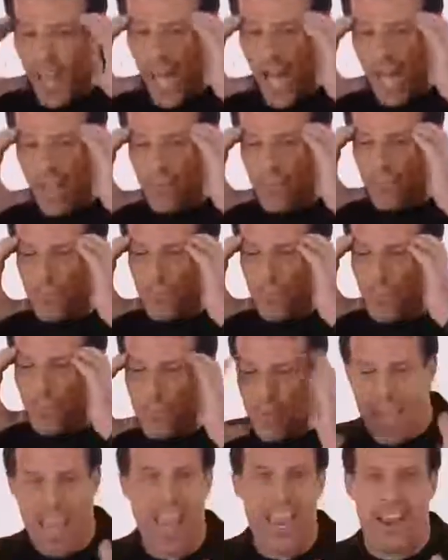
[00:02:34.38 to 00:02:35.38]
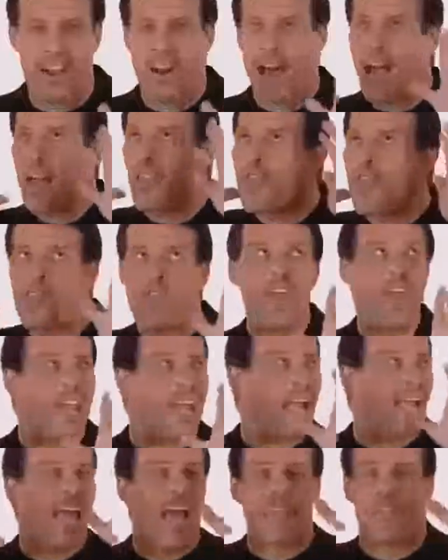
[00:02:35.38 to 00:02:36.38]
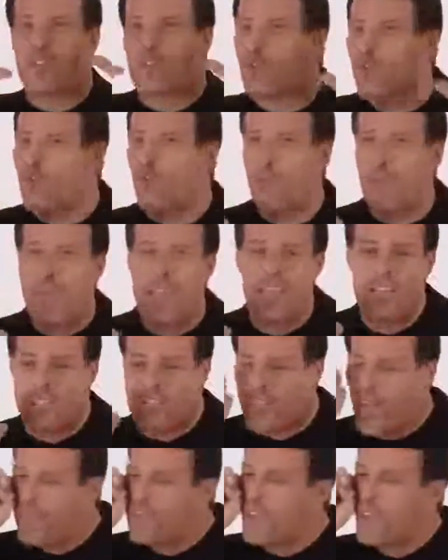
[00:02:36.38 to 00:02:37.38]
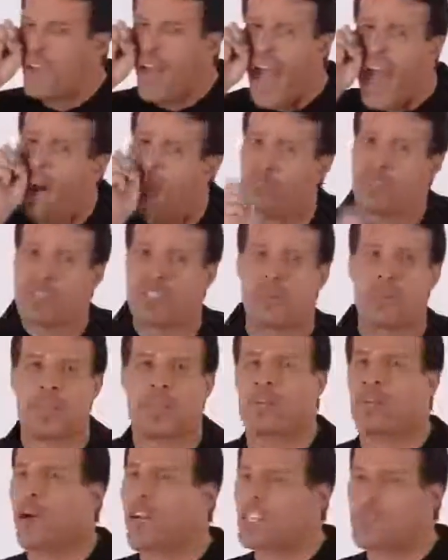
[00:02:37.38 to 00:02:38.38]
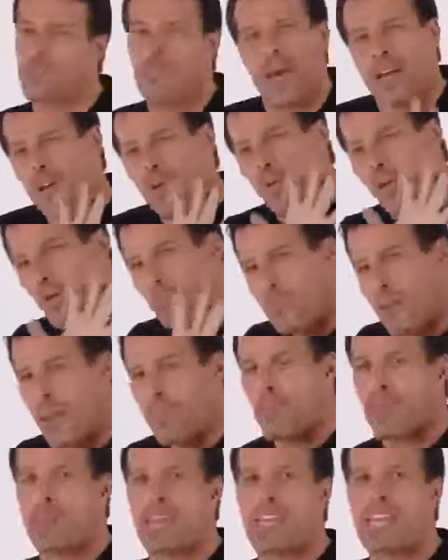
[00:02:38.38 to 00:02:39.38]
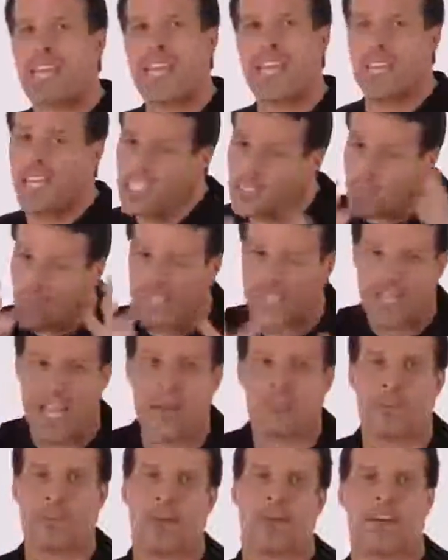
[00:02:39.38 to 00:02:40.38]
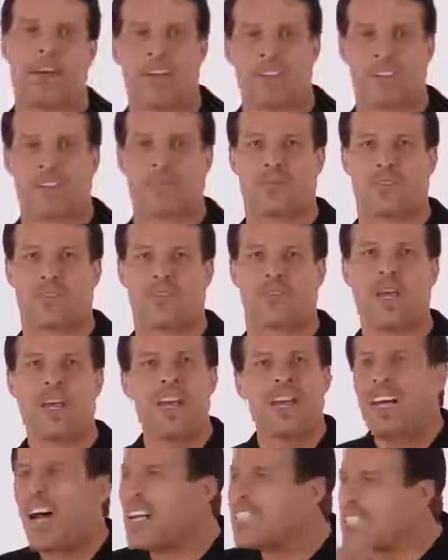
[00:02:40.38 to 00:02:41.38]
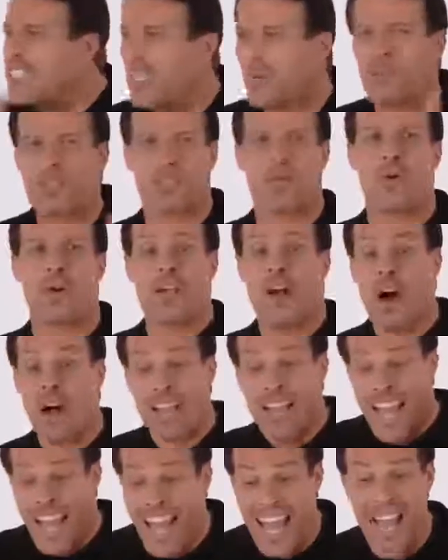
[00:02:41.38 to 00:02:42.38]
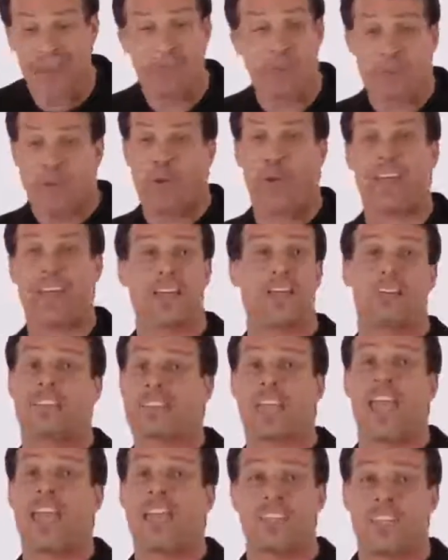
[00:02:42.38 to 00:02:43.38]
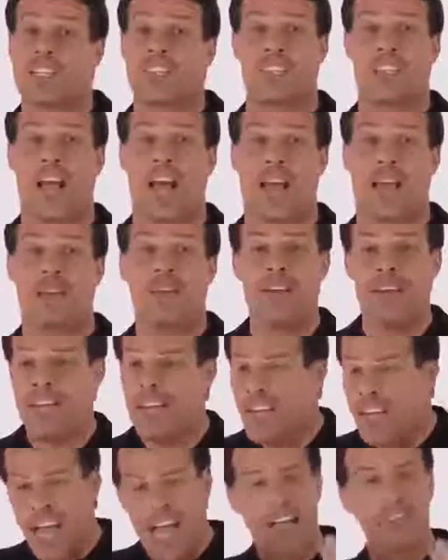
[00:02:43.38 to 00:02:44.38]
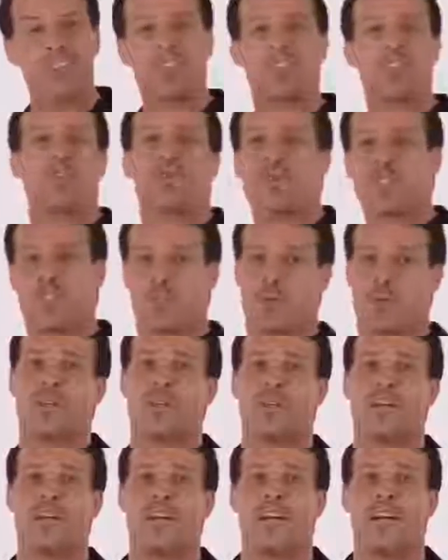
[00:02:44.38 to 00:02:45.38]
I prepare, I think, I gather new information, I figure out how to put something across better. What do people need? I spend time with our customers. I see what's going on. And before I get on stage each time, I have this little ritual